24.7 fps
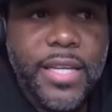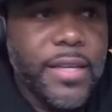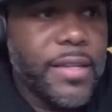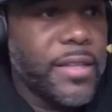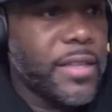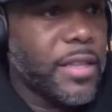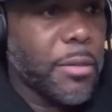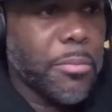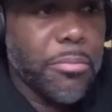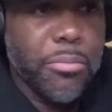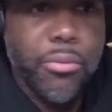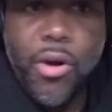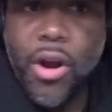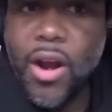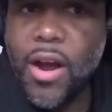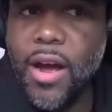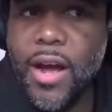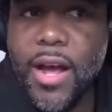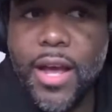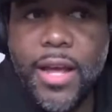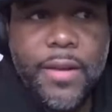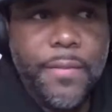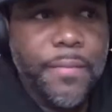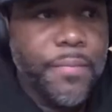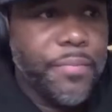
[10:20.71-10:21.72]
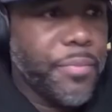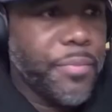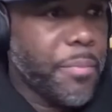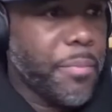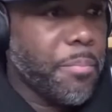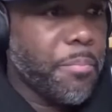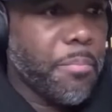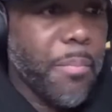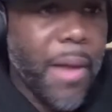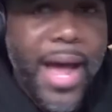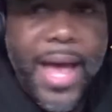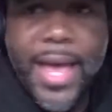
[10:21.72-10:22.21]
LeBron,
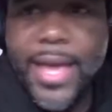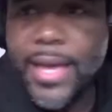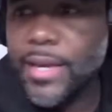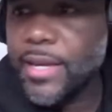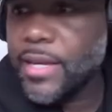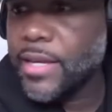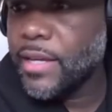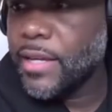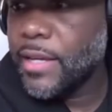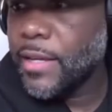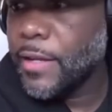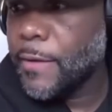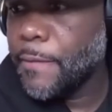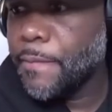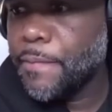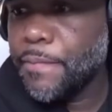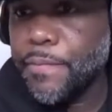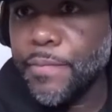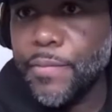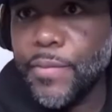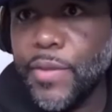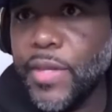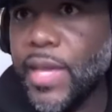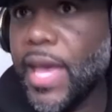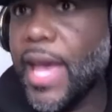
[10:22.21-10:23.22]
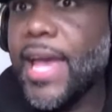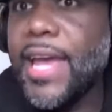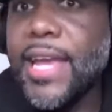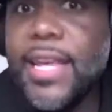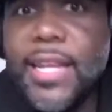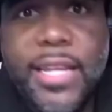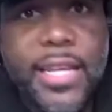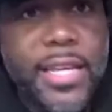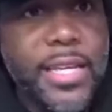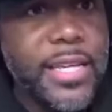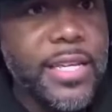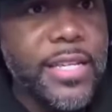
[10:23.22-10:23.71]
Mike,
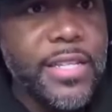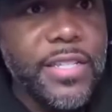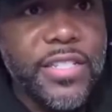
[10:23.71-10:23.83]
KD,